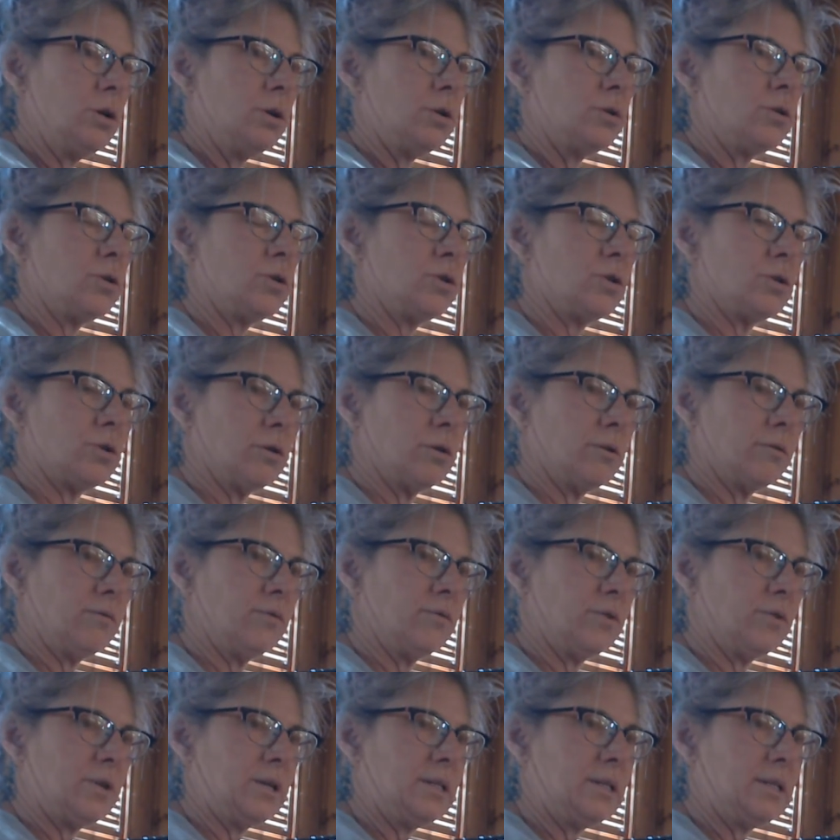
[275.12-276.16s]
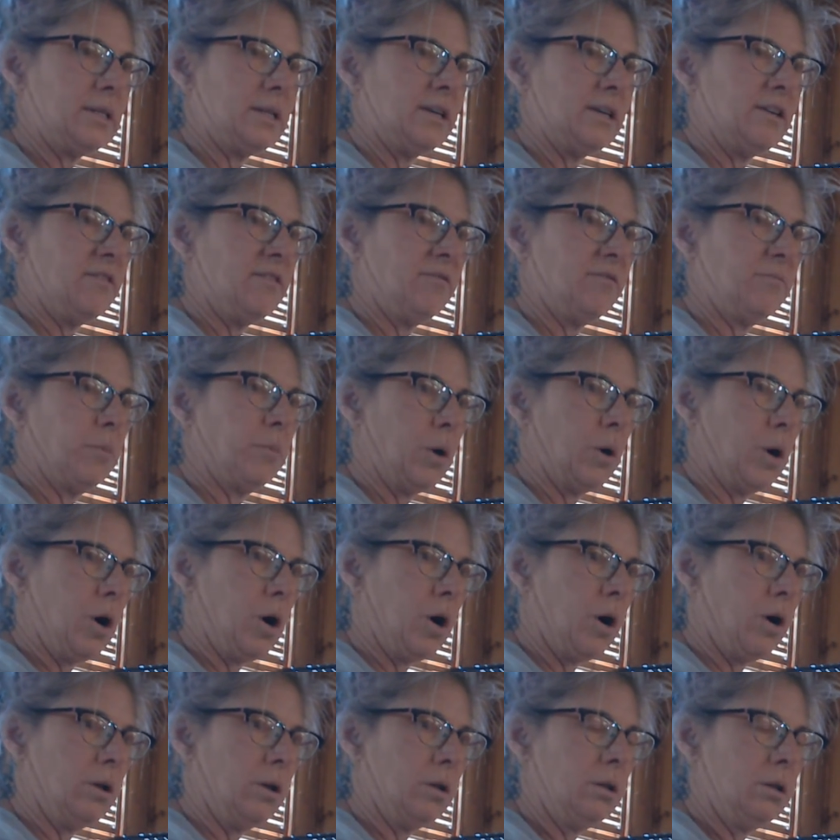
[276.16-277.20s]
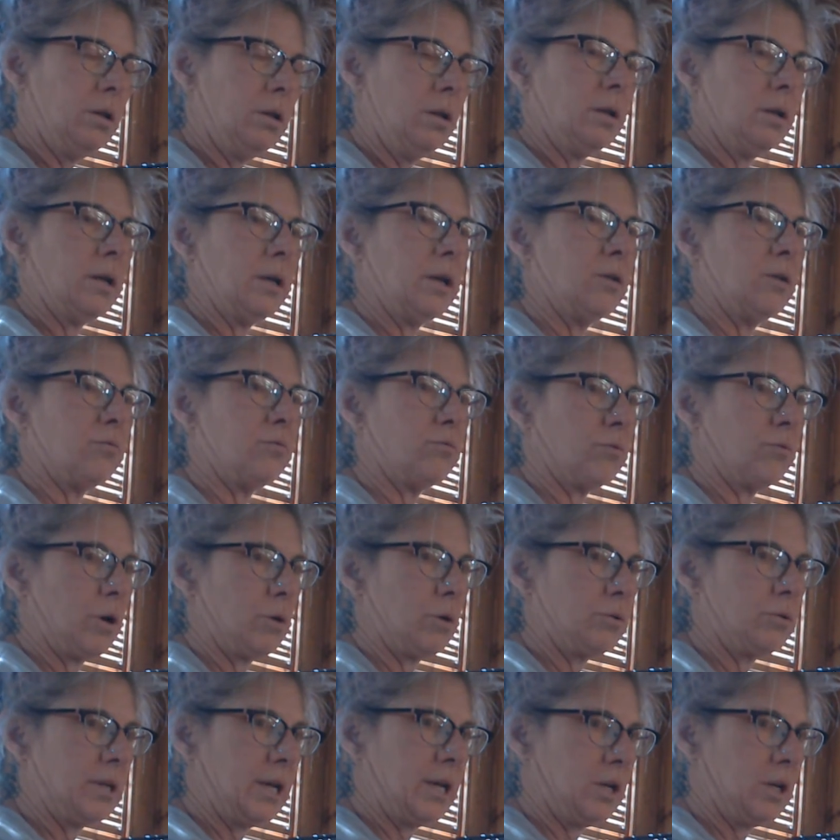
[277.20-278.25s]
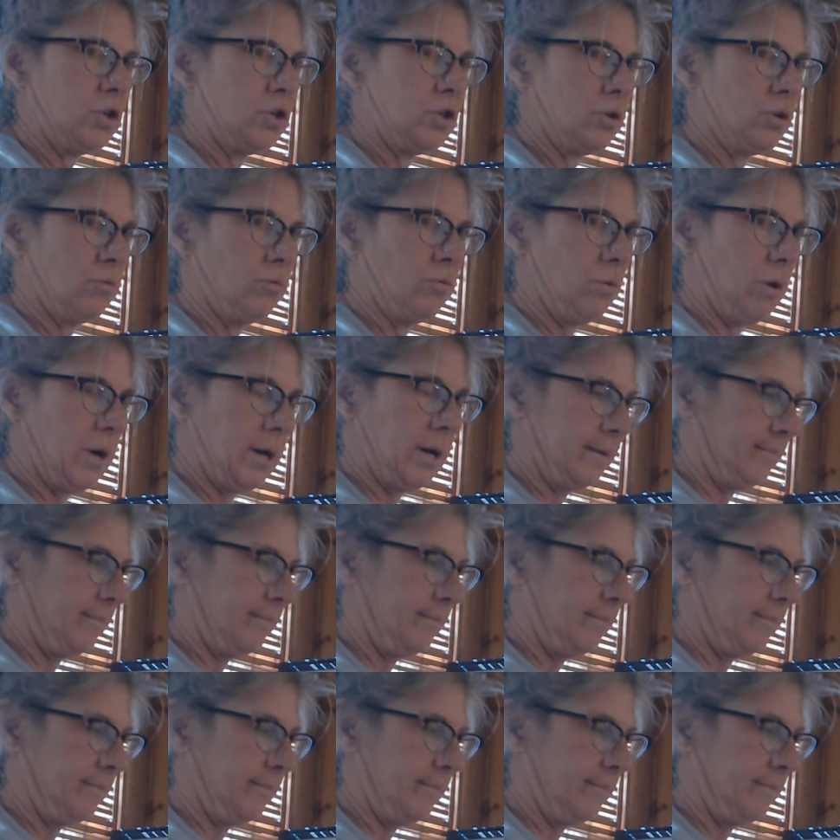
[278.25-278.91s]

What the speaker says: serve receive ball in rotation 1.